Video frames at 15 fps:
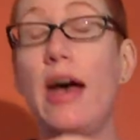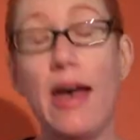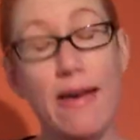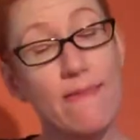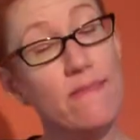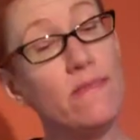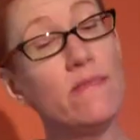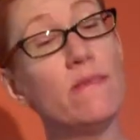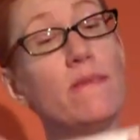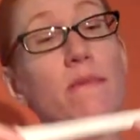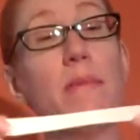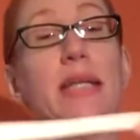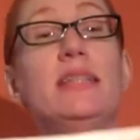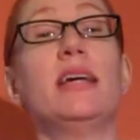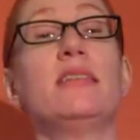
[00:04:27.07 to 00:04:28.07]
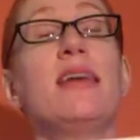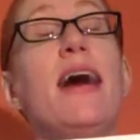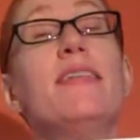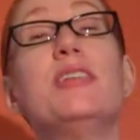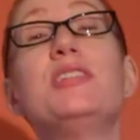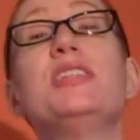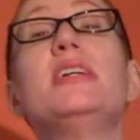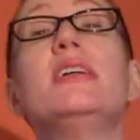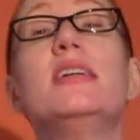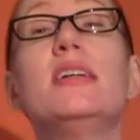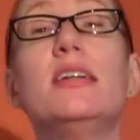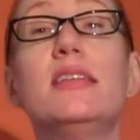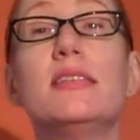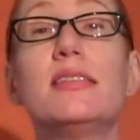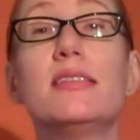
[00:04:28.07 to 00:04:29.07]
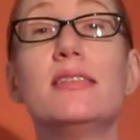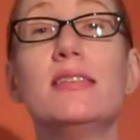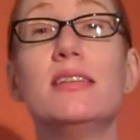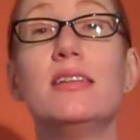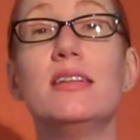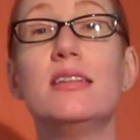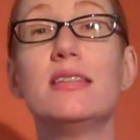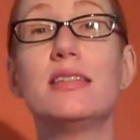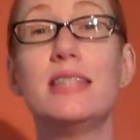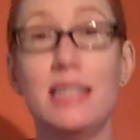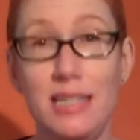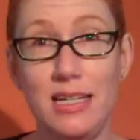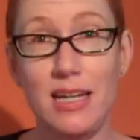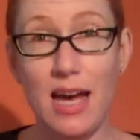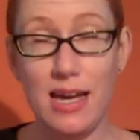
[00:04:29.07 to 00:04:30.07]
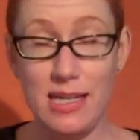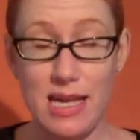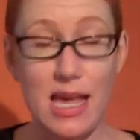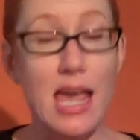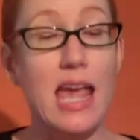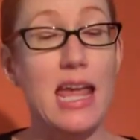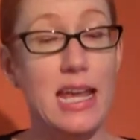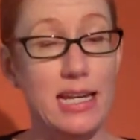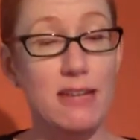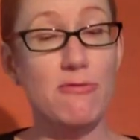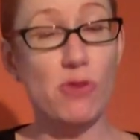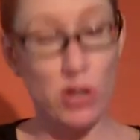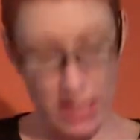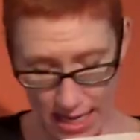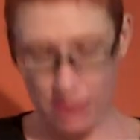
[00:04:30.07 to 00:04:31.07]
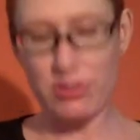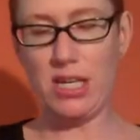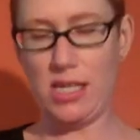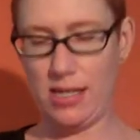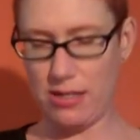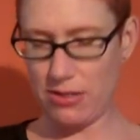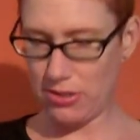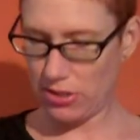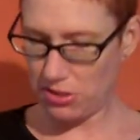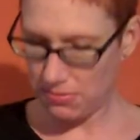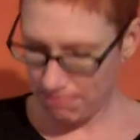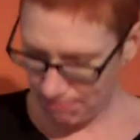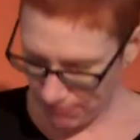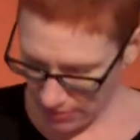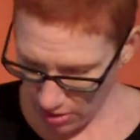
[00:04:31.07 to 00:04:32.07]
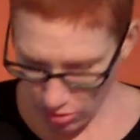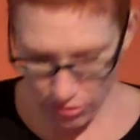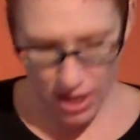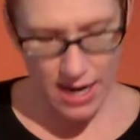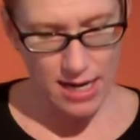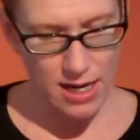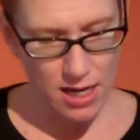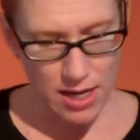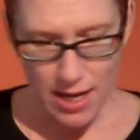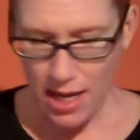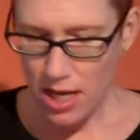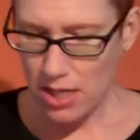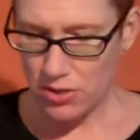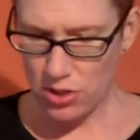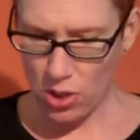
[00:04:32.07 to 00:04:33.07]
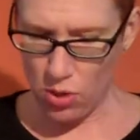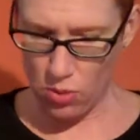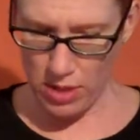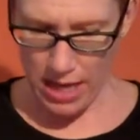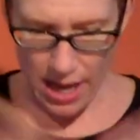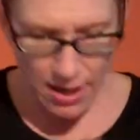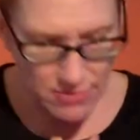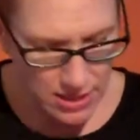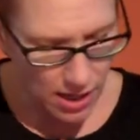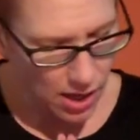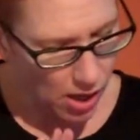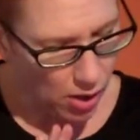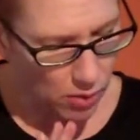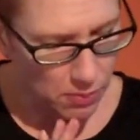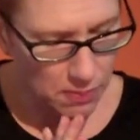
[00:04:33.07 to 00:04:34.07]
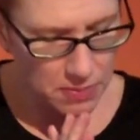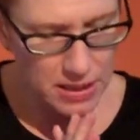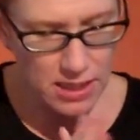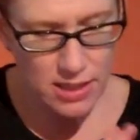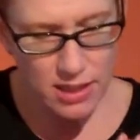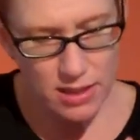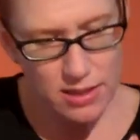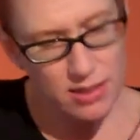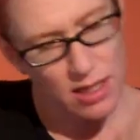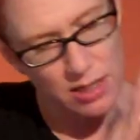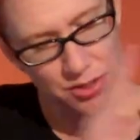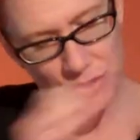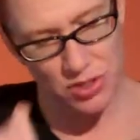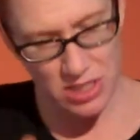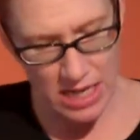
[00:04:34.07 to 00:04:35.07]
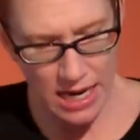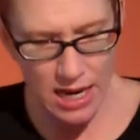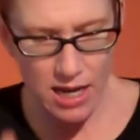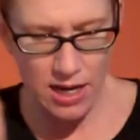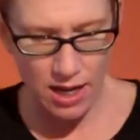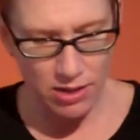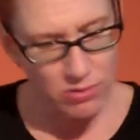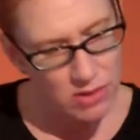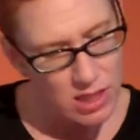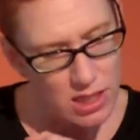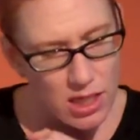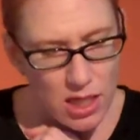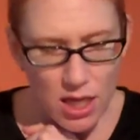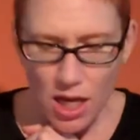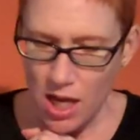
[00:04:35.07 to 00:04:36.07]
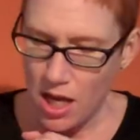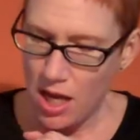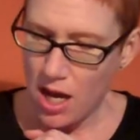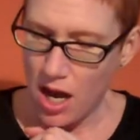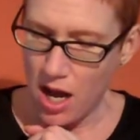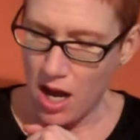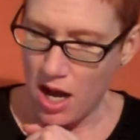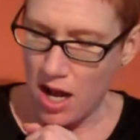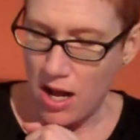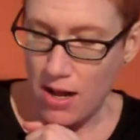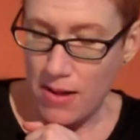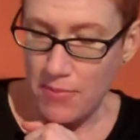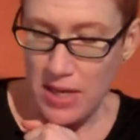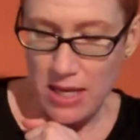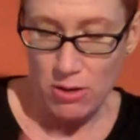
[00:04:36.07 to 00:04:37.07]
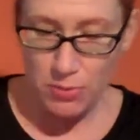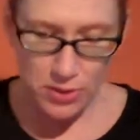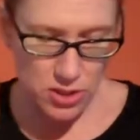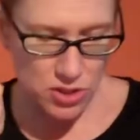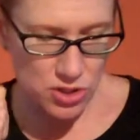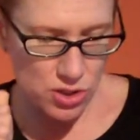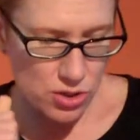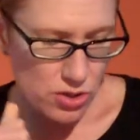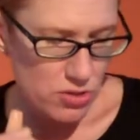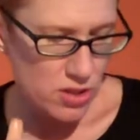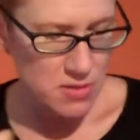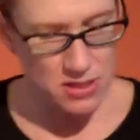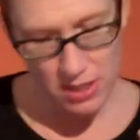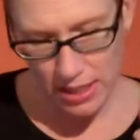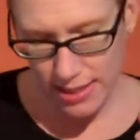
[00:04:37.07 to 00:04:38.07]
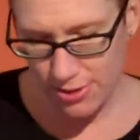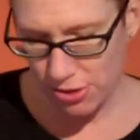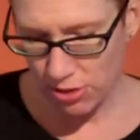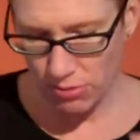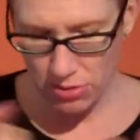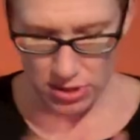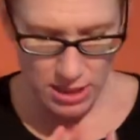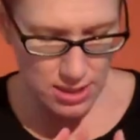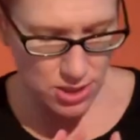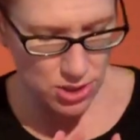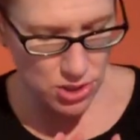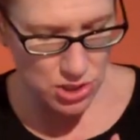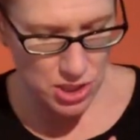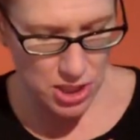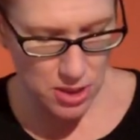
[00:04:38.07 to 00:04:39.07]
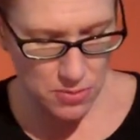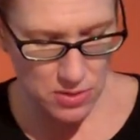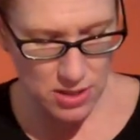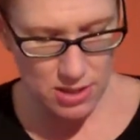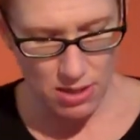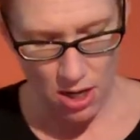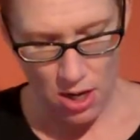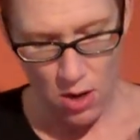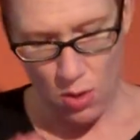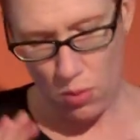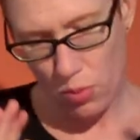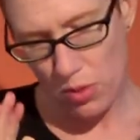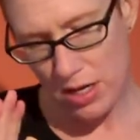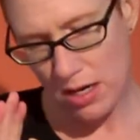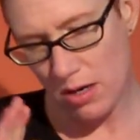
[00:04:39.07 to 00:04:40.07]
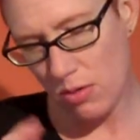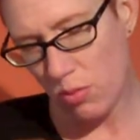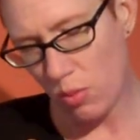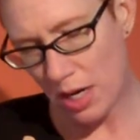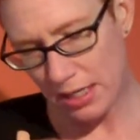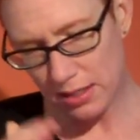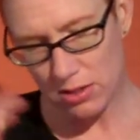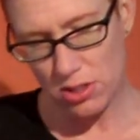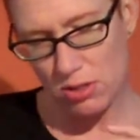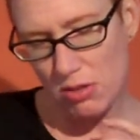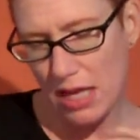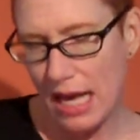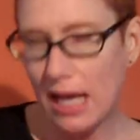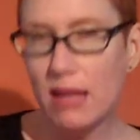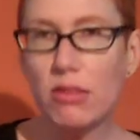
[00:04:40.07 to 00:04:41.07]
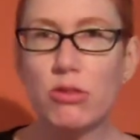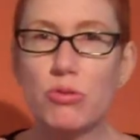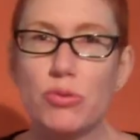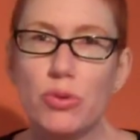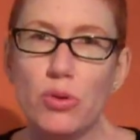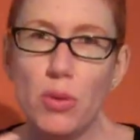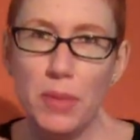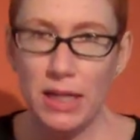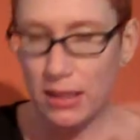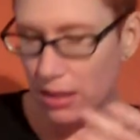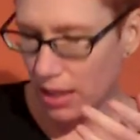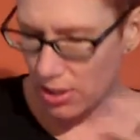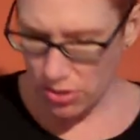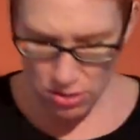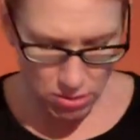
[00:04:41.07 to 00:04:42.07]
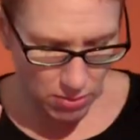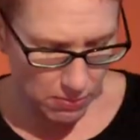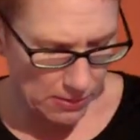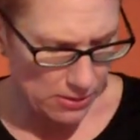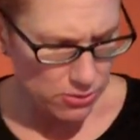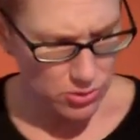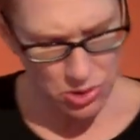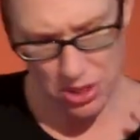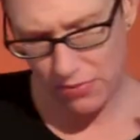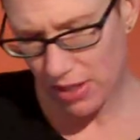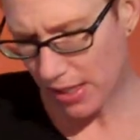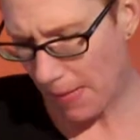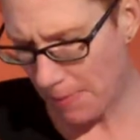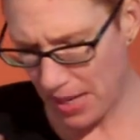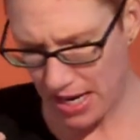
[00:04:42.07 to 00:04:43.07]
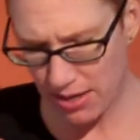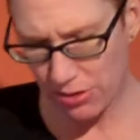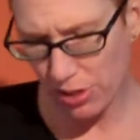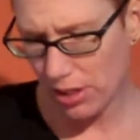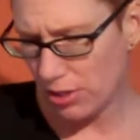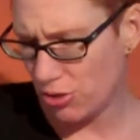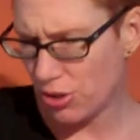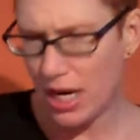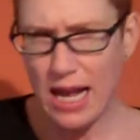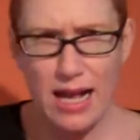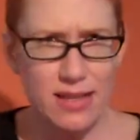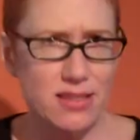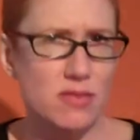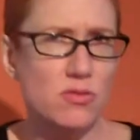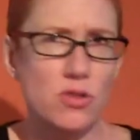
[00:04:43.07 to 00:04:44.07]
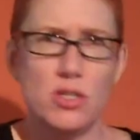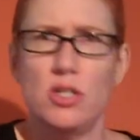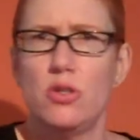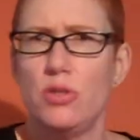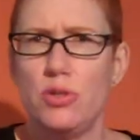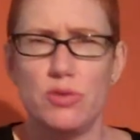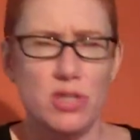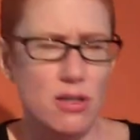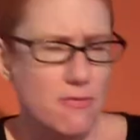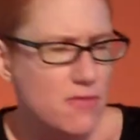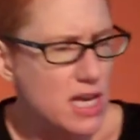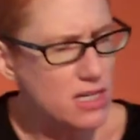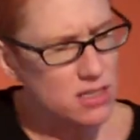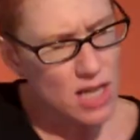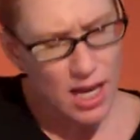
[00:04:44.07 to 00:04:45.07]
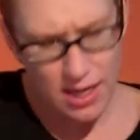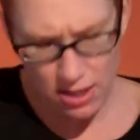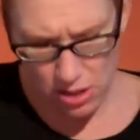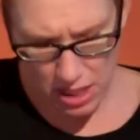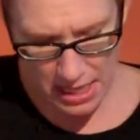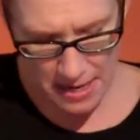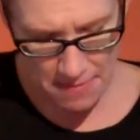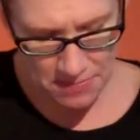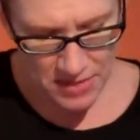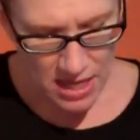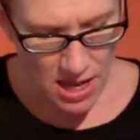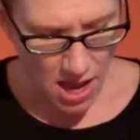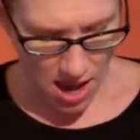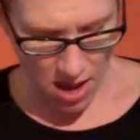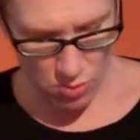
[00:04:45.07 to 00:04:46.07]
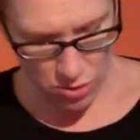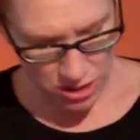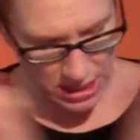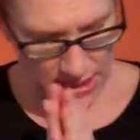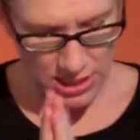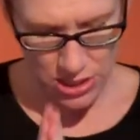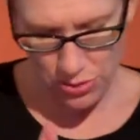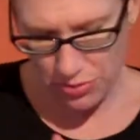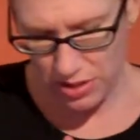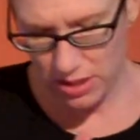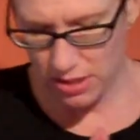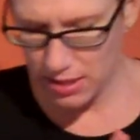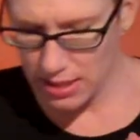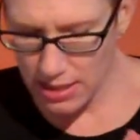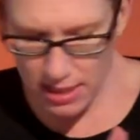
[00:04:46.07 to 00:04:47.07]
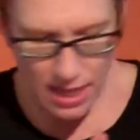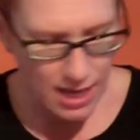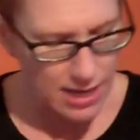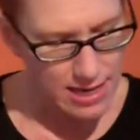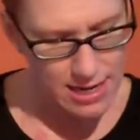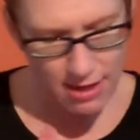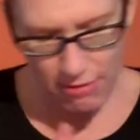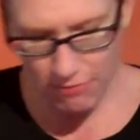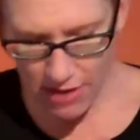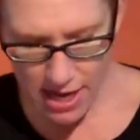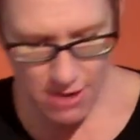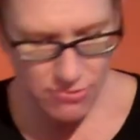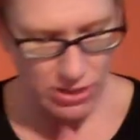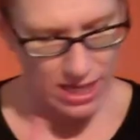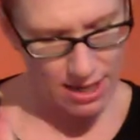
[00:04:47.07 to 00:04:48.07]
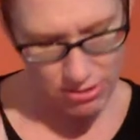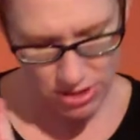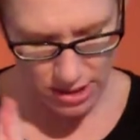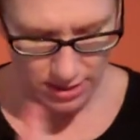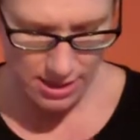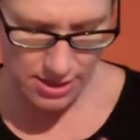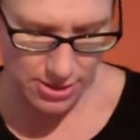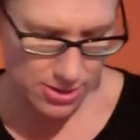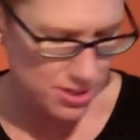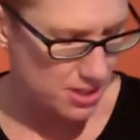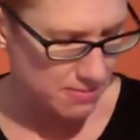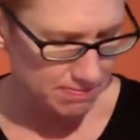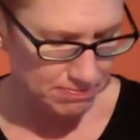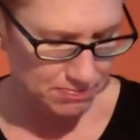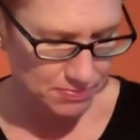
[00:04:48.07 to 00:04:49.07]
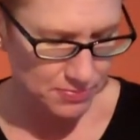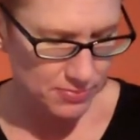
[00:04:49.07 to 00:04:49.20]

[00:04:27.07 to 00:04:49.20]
And my technology is TI-84 calculators. All right. So we have to help kids understand healthy interpersonal communication and relationships. We want to do that through a pedagogical approach of a compare and contrast, using a Venn diagram, and we're going to use TI-85 calculators.